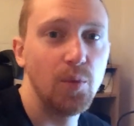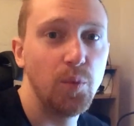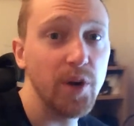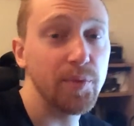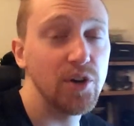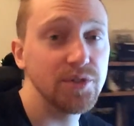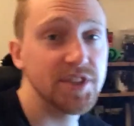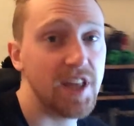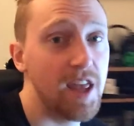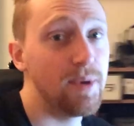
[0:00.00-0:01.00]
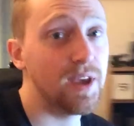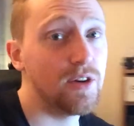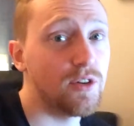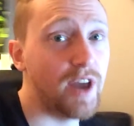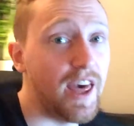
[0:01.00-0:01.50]
What up, folks? TV
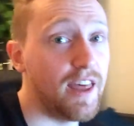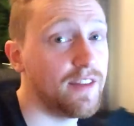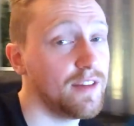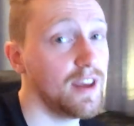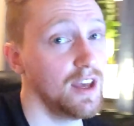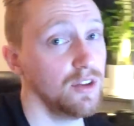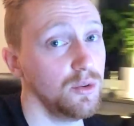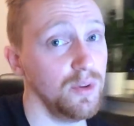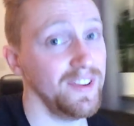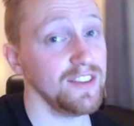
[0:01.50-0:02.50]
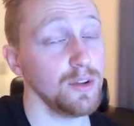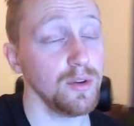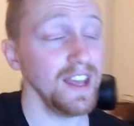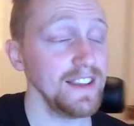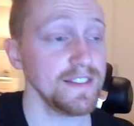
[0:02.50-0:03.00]
here, and to the face, to the
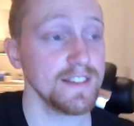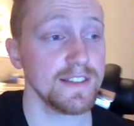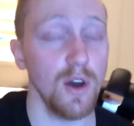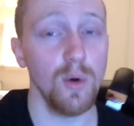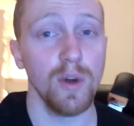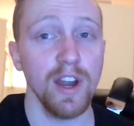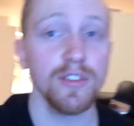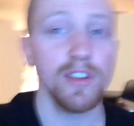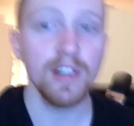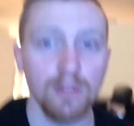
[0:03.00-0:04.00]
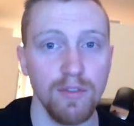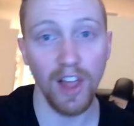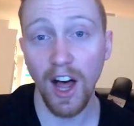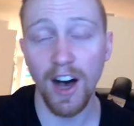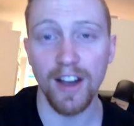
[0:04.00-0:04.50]
face. So, here's a little
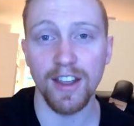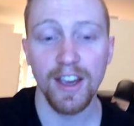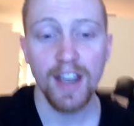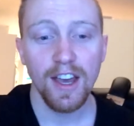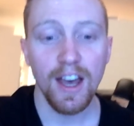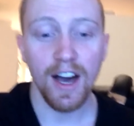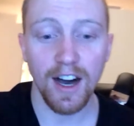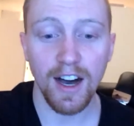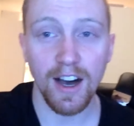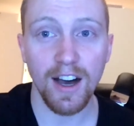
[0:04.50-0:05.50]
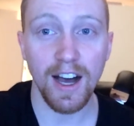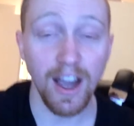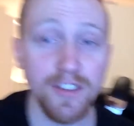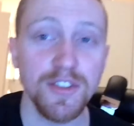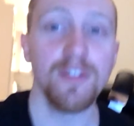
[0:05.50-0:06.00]
vlog.
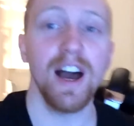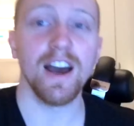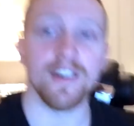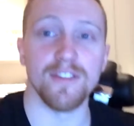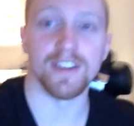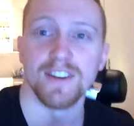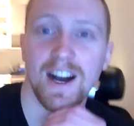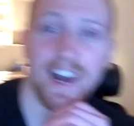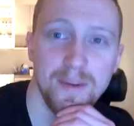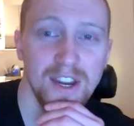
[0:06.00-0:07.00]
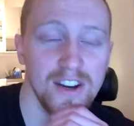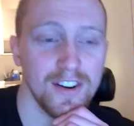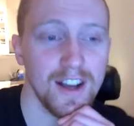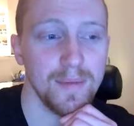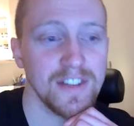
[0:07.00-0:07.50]
I survived. I'm here.
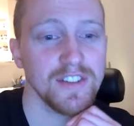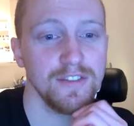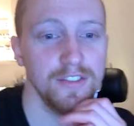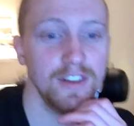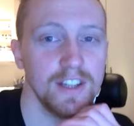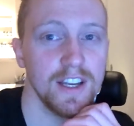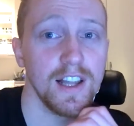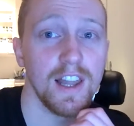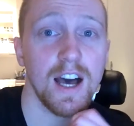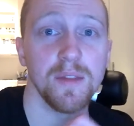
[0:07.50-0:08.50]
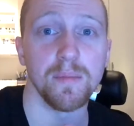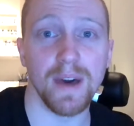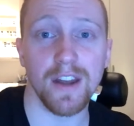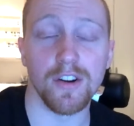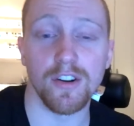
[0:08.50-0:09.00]
I'm actually feeling a lot
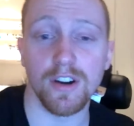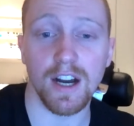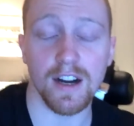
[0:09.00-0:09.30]
better,